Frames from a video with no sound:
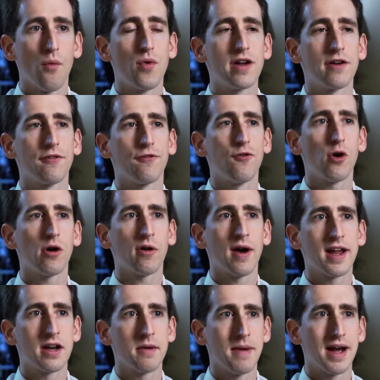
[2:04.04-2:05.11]
we have four
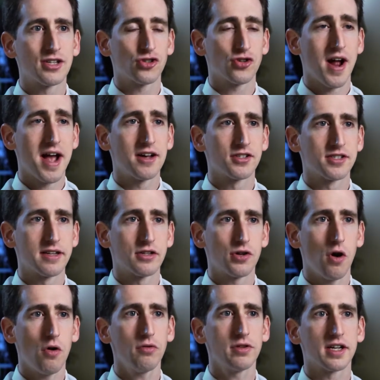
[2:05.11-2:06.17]
randomized trials that
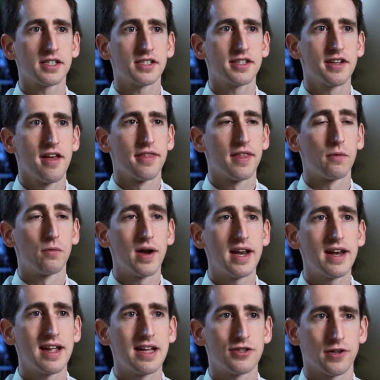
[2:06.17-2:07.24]
told us that
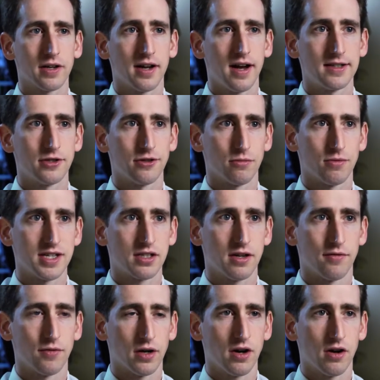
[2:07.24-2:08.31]
radiation cuts the risk
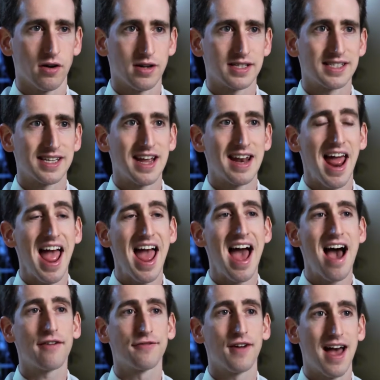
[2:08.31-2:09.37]
of recurrence in
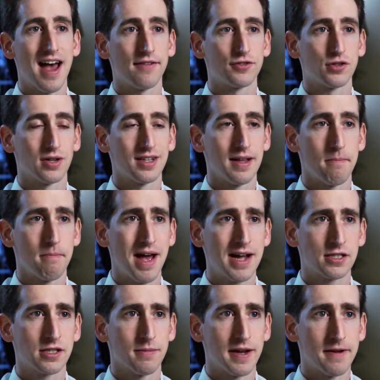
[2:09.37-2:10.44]
half after a
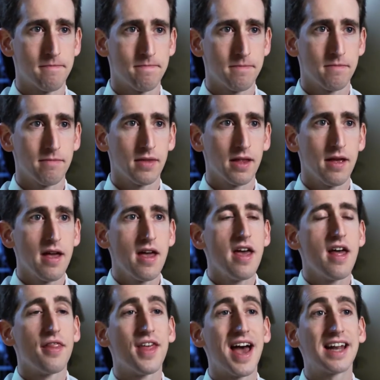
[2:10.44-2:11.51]
lumpectomy.
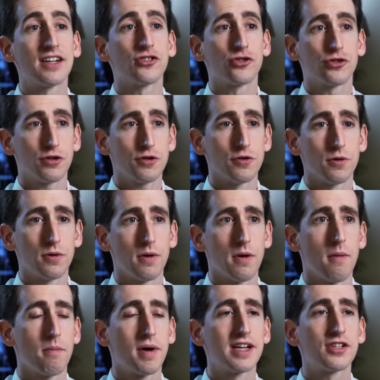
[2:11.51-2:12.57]
That is true,
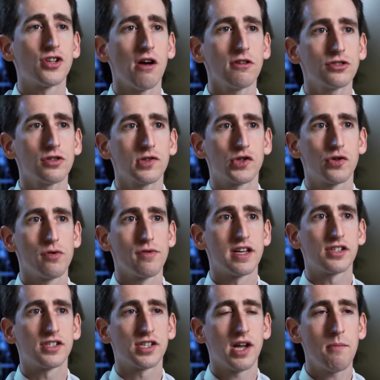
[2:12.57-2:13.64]
but it's also true
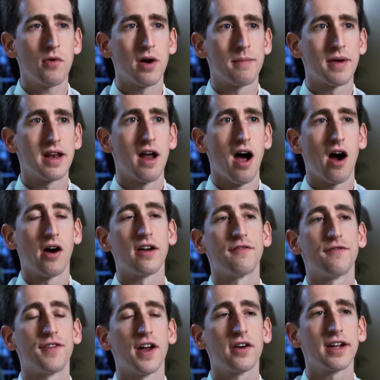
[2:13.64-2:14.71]
that some women are
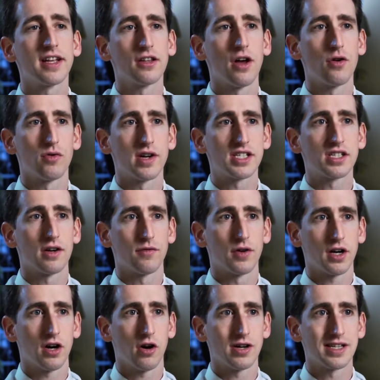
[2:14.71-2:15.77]
at very low risk of
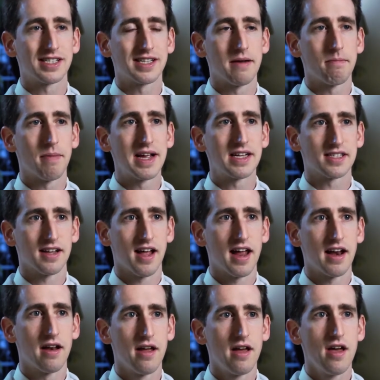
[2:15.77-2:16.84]
recurrence at baseline.